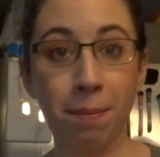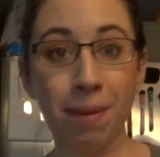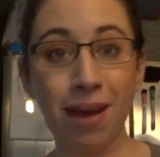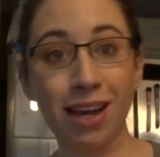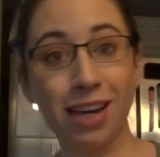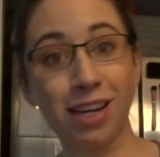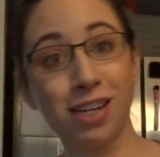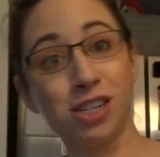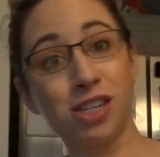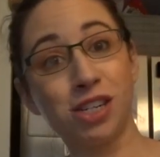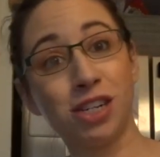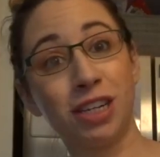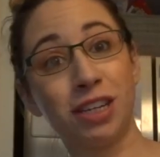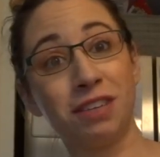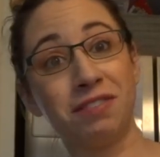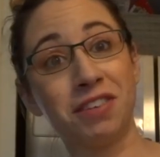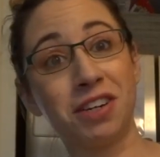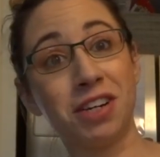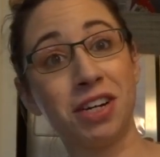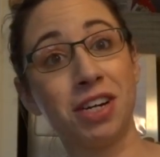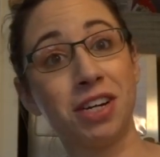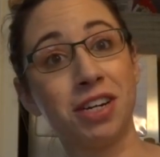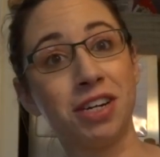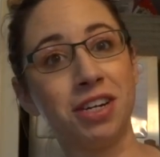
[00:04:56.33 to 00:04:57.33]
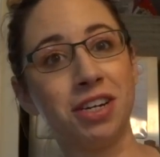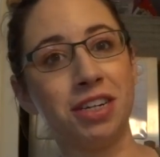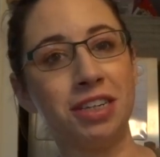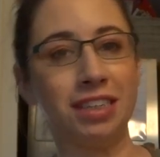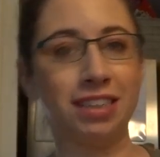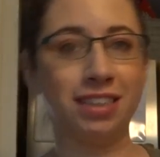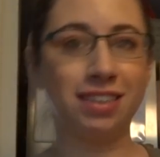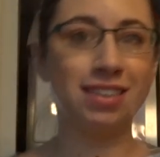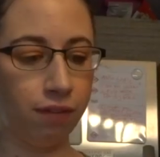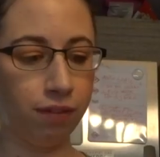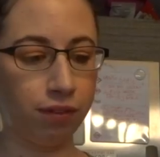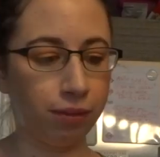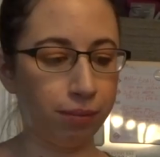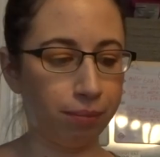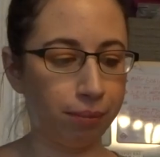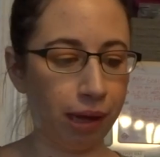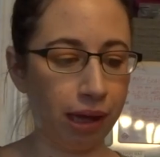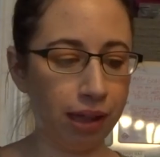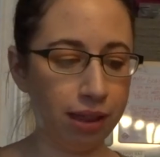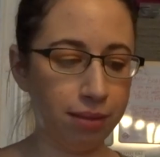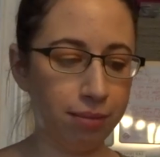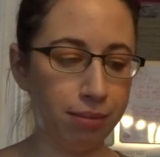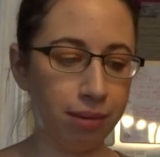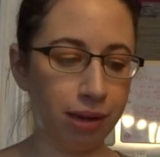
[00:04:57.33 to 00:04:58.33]
package delivered from
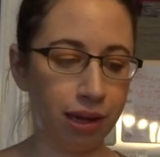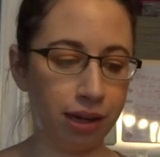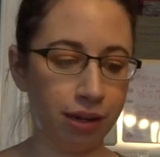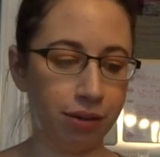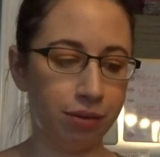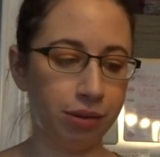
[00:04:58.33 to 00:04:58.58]
Bath & Body